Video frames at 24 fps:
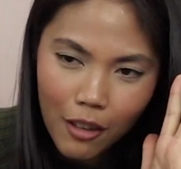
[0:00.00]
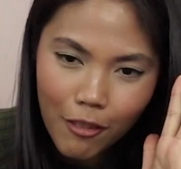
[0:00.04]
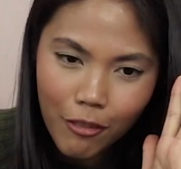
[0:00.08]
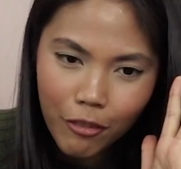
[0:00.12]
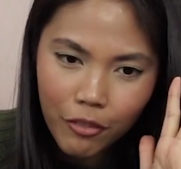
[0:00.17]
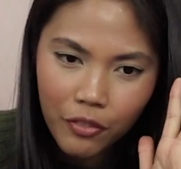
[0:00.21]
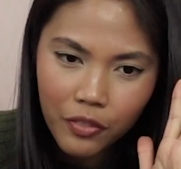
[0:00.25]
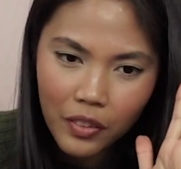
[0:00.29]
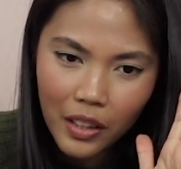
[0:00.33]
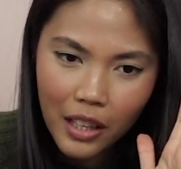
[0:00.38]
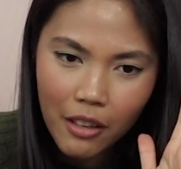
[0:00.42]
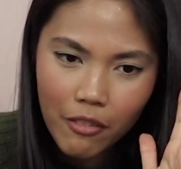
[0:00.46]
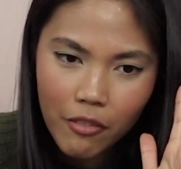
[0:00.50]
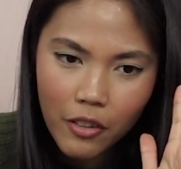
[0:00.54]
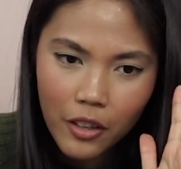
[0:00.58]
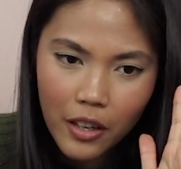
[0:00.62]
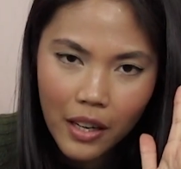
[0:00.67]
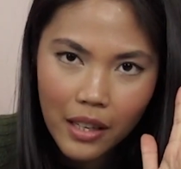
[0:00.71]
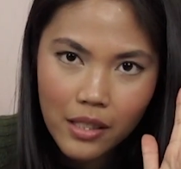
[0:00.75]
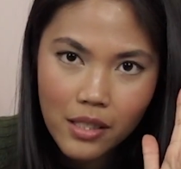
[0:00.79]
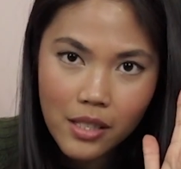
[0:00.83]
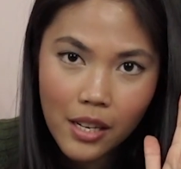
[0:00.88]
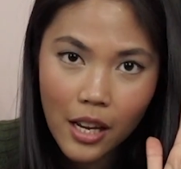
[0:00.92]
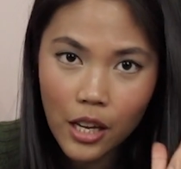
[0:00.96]
a flavor
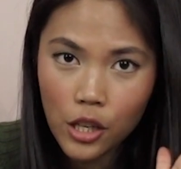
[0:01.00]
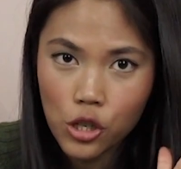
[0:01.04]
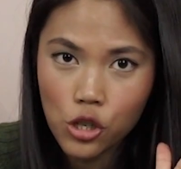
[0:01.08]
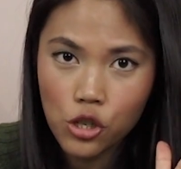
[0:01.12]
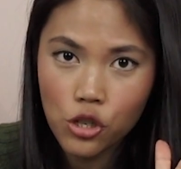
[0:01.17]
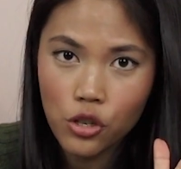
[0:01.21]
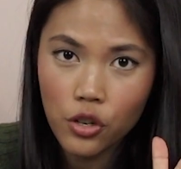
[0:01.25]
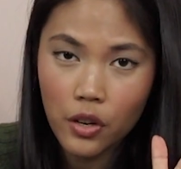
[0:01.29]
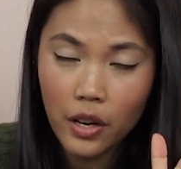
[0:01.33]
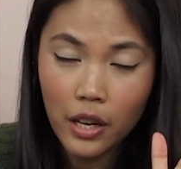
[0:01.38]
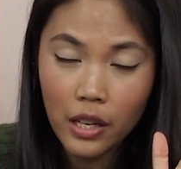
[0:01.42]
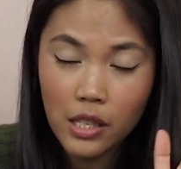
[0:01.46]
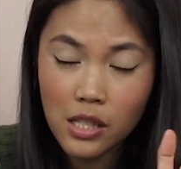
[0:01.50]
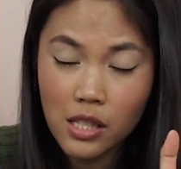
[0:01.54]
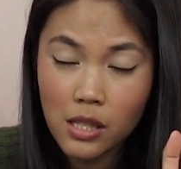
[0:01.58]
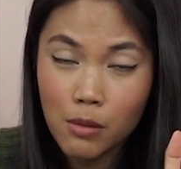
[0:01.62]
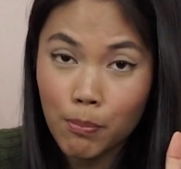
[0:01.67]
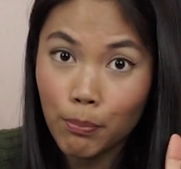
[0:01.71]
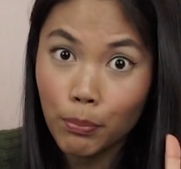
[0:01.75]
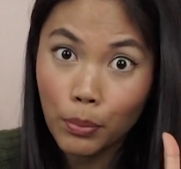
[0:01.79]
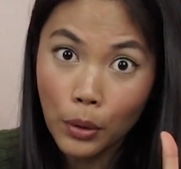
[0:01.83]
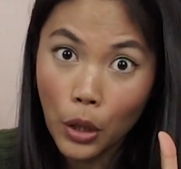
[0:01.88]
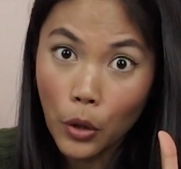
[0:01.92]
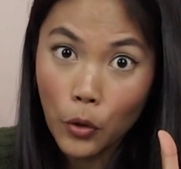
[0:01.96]
and texture
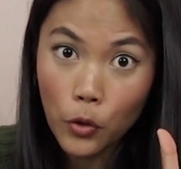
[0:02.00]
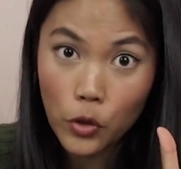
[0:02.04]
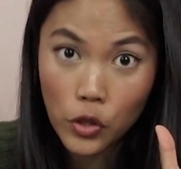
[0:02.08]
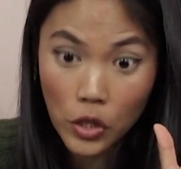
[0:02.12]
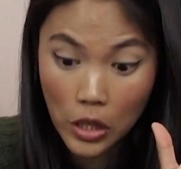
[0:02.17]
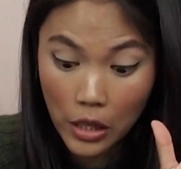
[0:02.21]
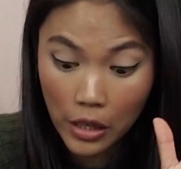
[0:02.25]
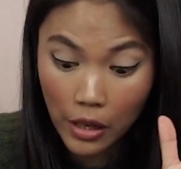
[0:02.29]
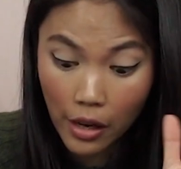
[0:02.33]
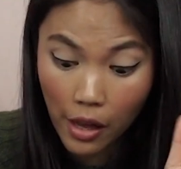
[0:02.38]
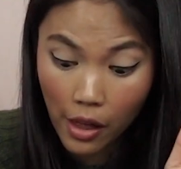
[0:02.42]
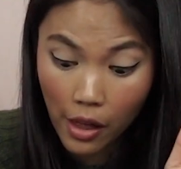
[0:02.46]
explosion.